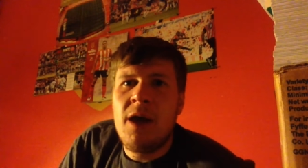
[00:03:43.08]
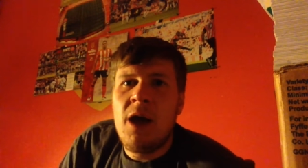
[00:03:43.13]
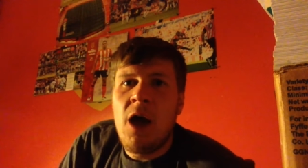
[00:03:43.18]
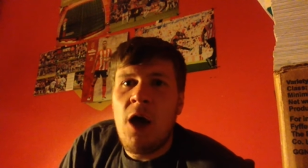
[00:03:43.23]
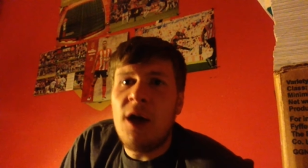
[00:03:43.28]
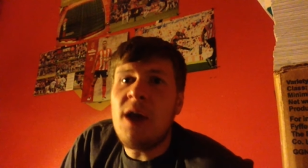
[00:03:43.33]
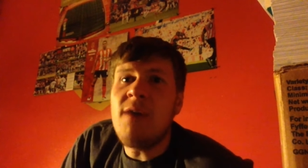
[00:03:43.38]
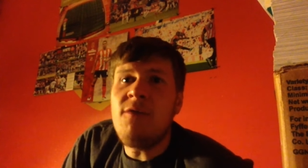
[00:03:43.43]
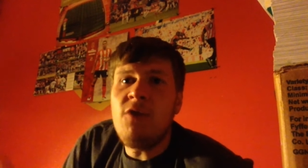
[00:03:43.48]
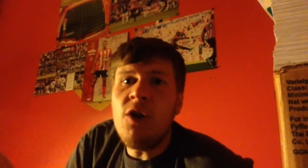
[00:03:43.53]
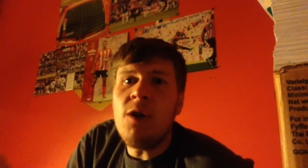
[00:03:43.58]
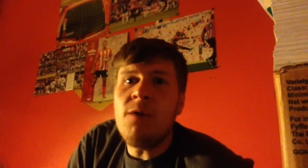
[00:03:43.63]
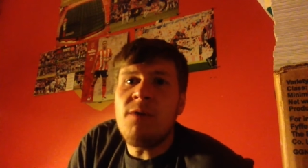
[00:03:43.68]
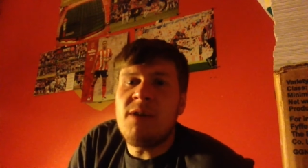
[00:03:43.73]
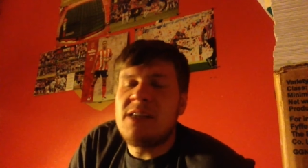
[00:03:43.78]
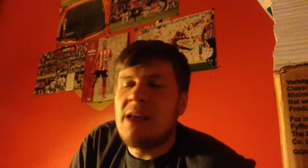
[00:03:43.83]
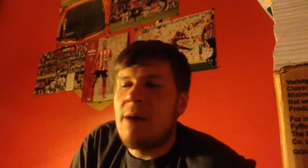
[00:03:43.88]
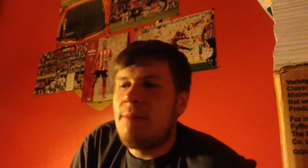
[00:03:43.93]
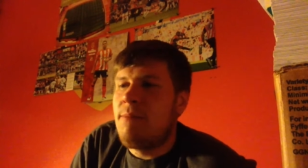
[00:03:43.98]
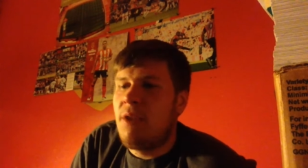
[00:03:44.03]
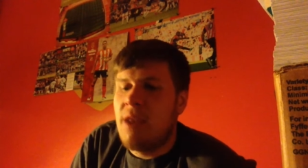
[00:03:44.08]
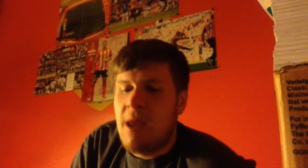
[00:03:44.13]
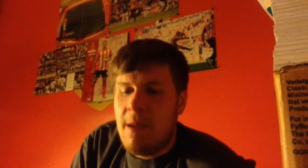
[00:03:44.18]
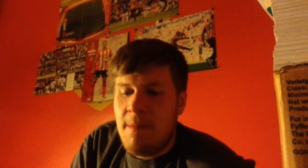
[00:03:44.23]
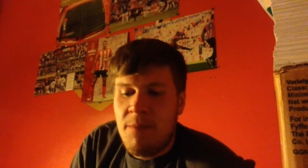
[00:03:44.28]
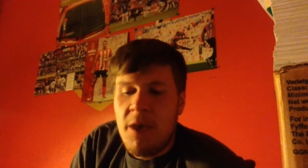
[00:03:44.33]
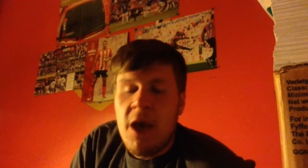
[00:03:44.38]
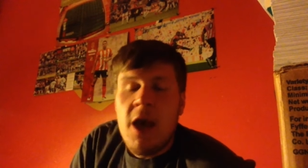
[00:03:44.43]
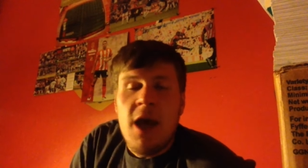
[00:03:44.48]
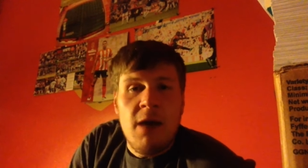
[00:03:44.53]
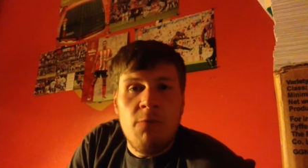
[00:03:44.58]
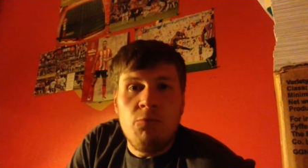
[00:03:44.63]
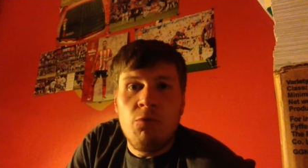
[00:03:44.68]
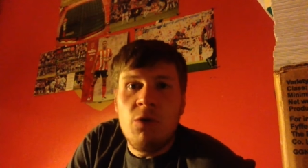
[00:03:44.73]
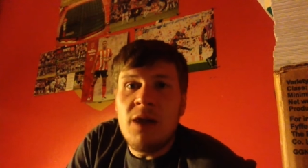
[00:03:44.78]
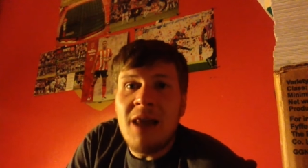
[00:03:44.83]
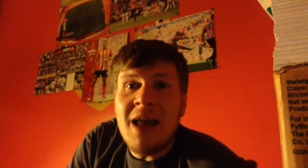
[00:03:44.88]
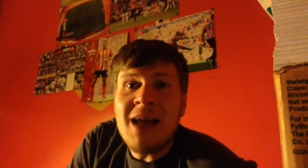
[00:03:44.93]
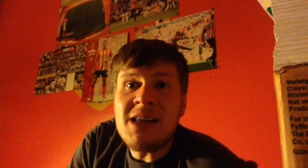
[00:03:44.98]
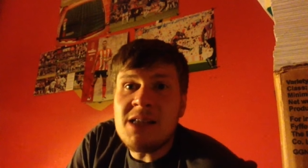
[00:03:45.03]
I'll give you another example then.
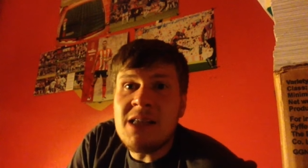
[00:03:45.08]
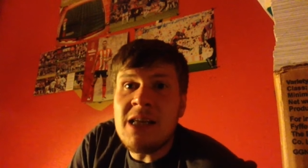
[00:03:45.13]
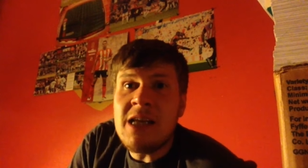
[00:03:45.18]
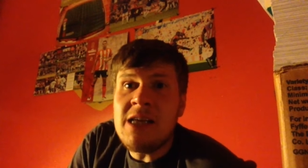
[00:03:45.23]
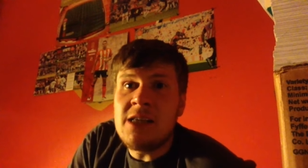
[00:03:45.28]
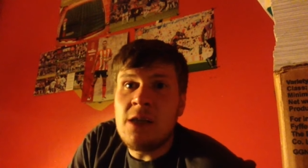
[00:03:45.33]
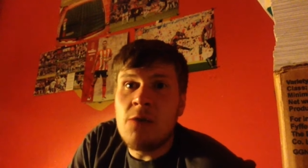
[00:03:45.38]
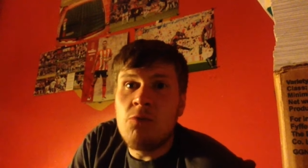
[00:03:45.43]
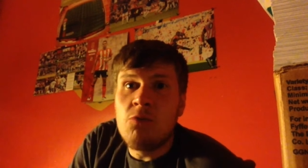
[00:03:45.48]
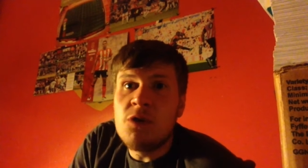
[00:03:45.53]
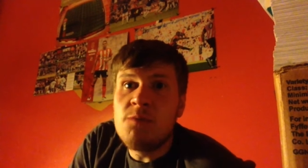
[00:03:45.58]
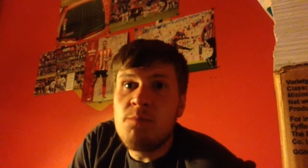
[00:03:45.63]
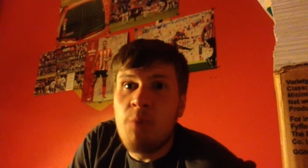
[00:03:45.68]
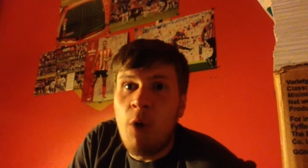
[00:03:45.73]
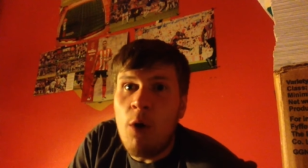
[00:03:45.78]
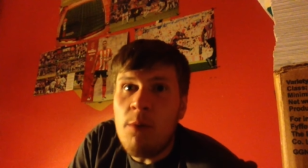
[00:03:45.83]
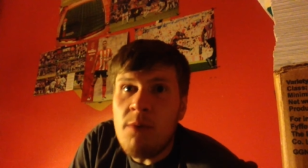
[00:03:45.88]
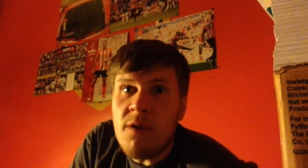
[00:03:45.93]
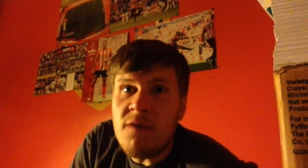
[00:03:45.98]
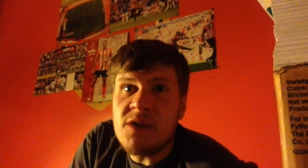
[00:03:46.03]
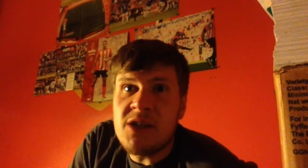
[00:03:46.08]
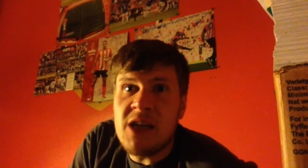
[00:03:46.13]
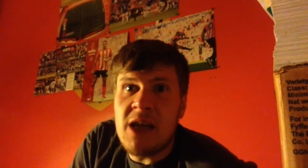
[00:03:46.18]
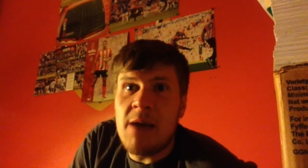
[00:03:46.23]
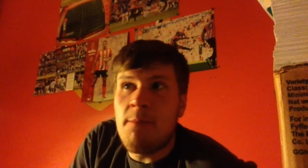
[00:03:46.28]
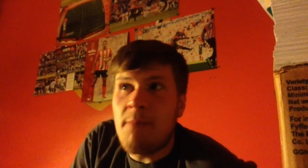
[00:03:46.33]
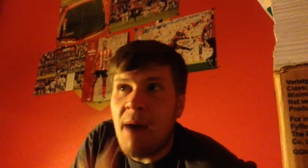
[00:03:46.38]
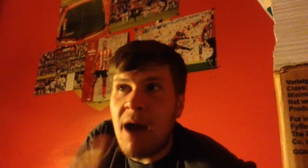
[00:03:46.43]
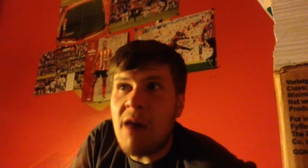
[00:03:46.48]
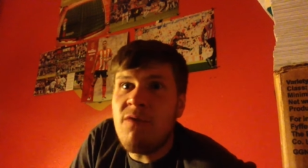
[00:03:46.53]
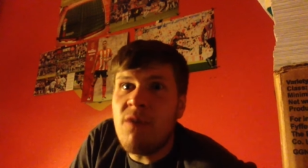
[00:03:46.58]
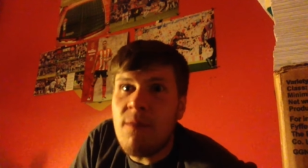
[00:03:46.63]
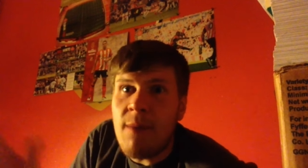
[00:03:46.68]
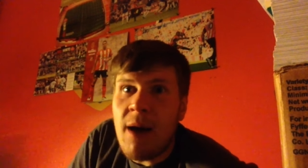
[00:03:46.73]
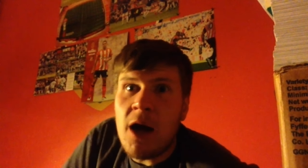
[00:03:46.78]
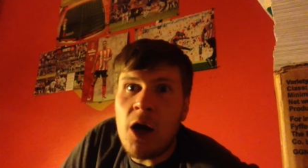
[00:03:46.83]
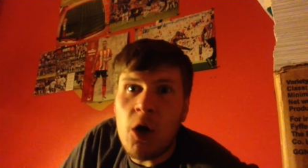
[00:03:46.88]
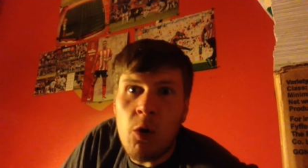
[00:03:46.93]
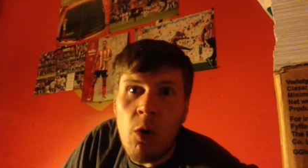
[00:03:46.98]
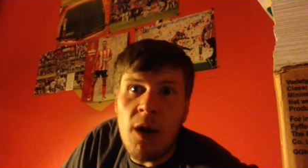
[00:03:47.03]
Last season, was Bournemouth's team
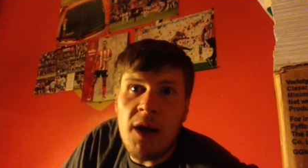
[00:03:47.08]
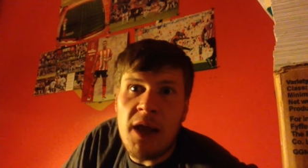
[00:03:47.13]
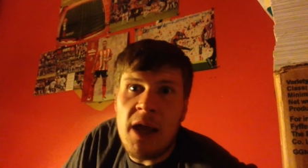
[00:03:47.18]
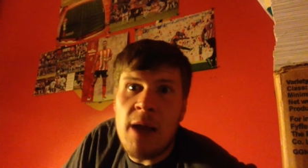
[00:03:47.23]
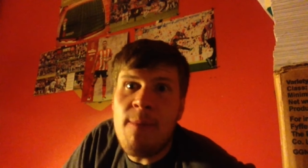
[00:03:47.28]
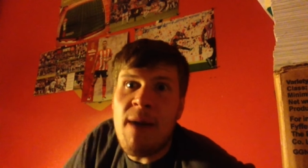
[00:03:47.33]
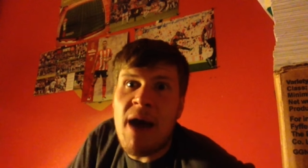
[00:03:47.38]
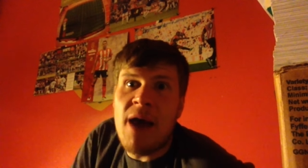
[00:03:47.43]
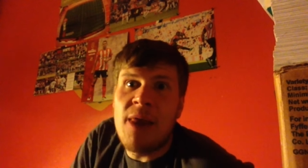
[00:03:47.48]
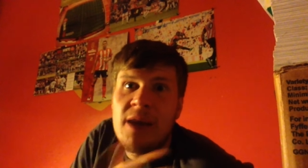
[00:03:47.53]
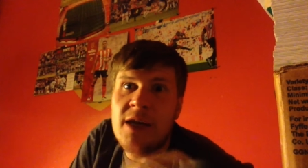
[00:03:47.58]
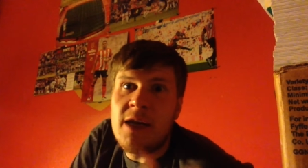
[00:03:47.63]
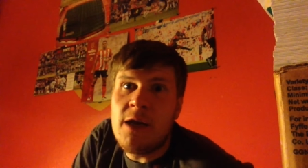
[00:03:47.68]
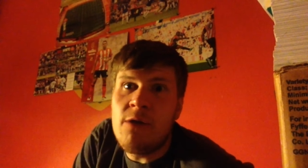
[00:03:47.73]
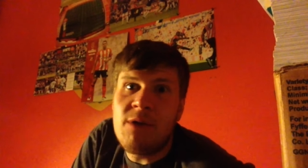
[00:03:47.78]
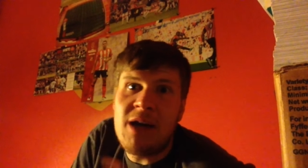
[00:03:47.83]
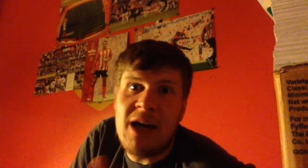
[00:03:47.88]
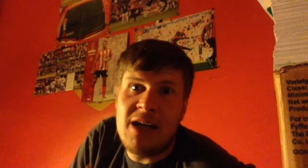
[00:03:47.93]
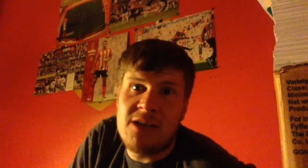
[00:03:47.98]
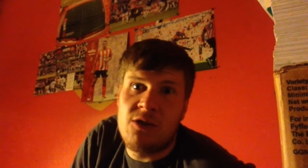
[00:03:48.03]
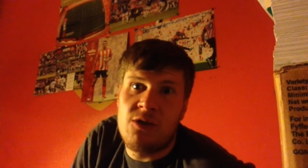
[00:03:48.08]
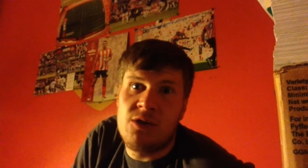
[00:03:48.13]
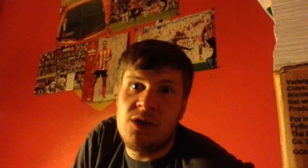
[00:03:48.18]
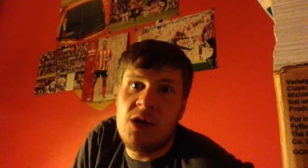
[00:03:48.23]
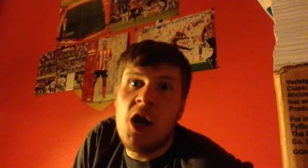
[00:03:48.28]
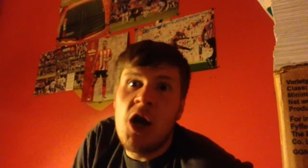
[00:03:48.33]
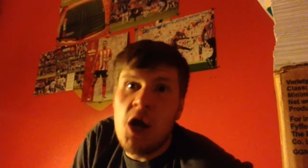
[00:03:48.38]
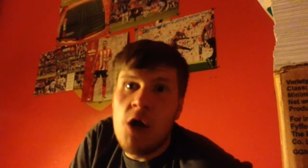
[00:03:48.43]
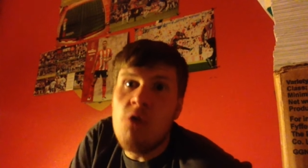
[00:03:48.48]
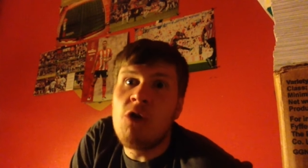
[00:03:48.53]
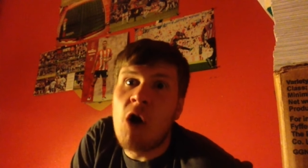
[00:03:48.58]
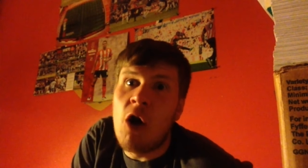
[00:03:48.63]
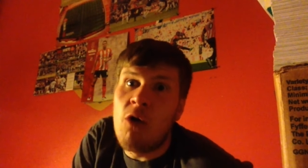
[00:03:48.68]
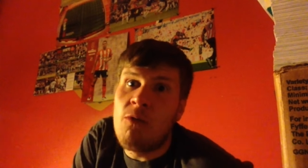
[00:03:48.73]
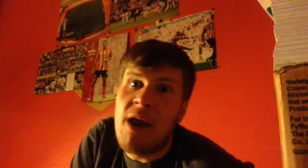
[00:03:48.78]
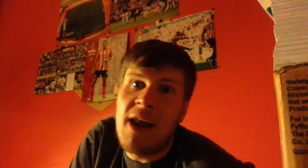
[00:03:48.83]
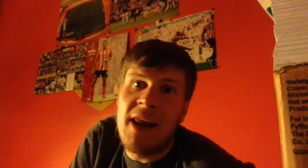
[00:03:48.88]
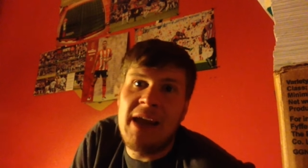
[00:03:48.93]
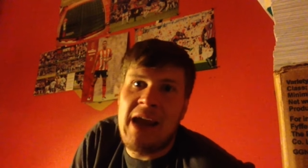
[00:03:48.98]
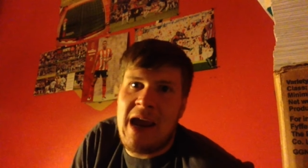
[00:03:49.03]
man-for-man quality better than Newcastle's, who got
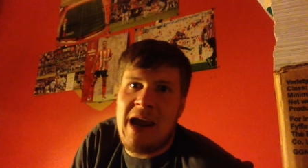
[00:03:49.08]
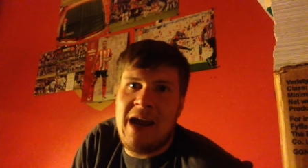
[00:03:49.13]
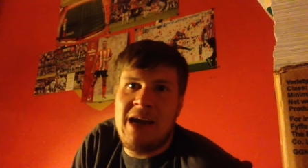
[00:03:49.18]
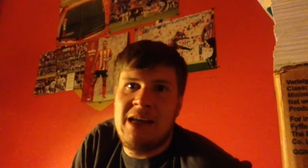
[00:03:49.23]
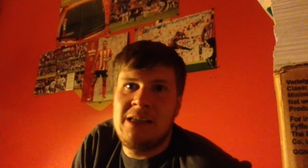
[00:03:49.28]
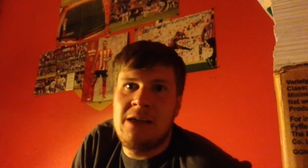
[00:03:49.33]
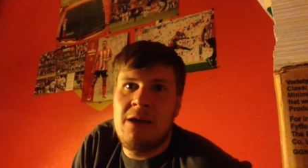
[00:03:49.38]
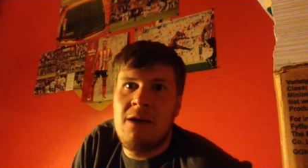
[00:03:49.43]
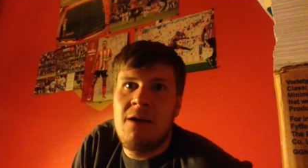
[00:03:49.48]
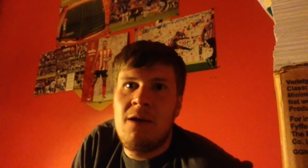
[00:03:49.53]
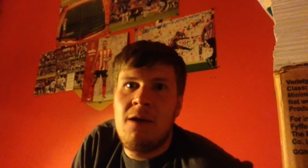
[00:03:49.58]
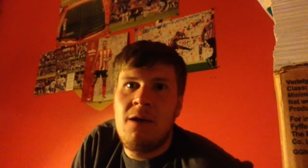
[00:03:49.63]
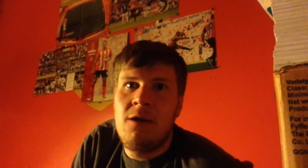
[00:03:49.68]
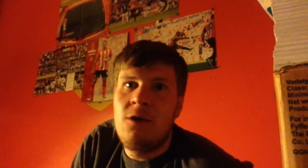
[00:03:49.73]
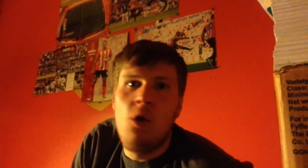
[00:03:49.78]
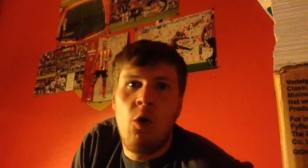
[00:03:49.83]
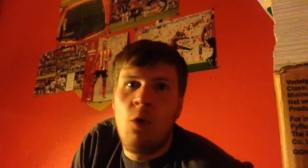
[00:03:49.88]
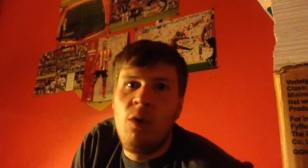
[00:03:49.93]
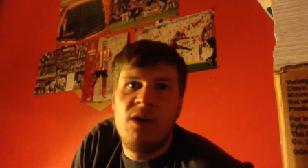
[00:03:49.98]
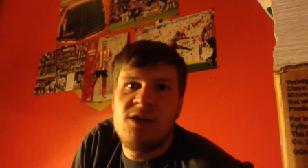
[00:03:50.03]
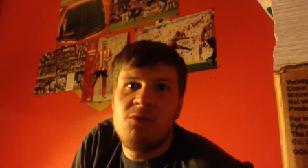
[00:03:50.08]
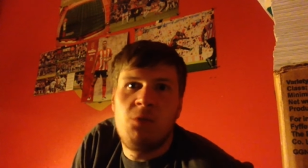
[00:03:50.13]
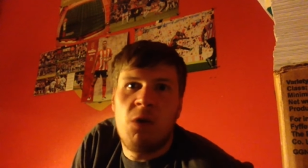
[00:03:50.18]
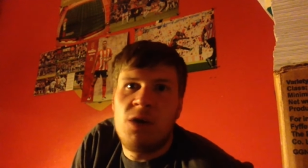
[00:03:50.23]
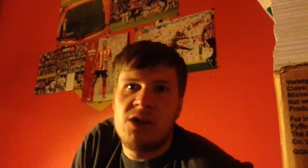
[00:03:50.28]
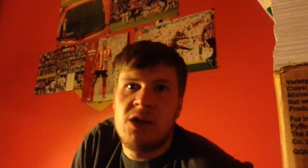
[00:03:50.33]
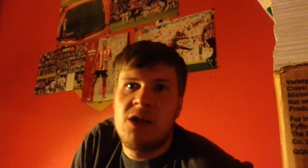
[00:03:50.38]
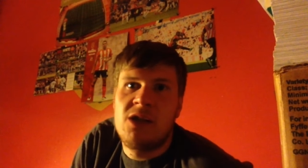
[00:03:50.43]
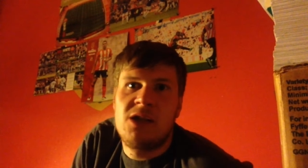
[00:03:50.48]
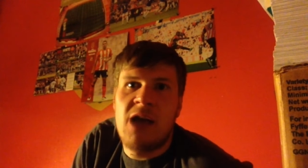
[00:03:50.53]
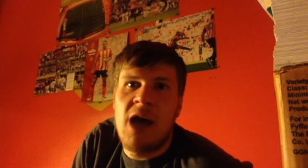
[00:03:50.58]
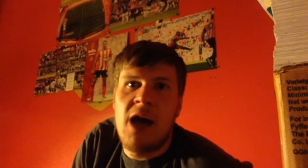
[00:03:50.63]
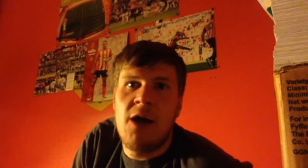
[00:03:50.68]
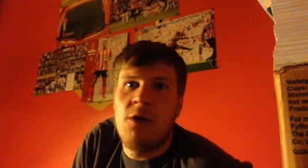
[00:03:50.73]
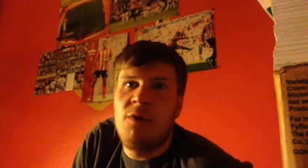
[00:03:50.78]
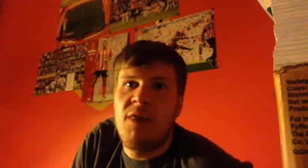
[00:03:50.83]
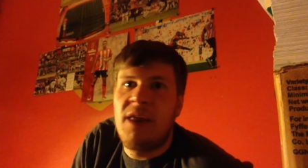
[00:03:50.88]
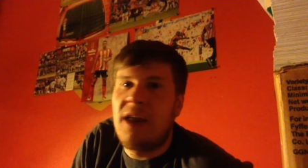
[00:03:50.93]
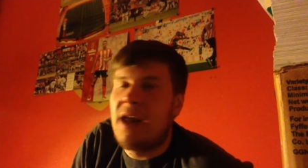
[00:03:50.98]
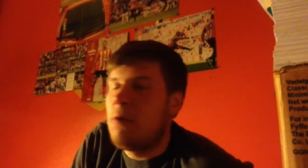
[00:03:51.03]
relegated? No, it wasn't. I
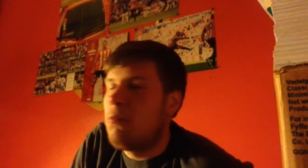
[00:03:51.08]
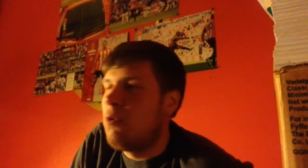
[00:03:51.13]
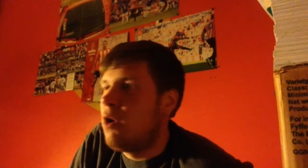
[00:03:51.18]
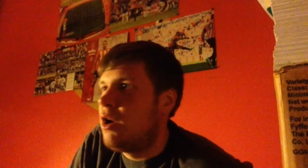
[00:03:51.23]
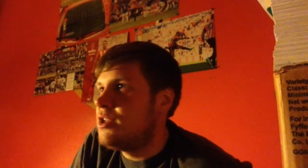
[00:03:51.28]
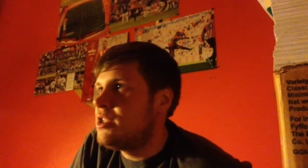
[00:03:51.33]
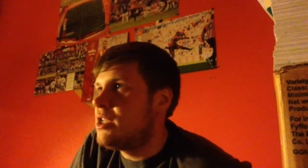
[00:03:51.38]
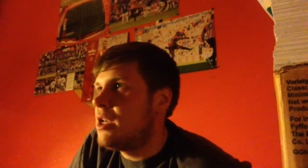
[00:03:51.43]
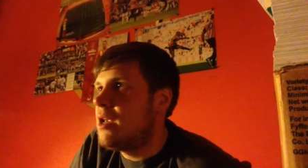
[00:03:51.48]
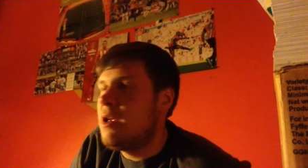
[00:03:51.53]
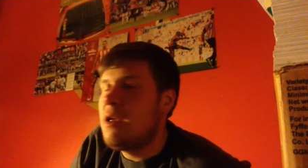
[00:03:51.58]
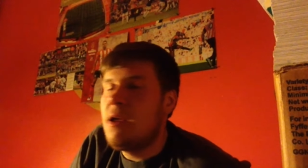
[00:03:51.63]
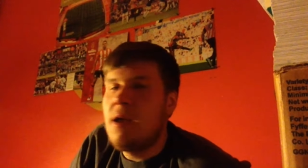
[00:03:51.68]
don't think it was.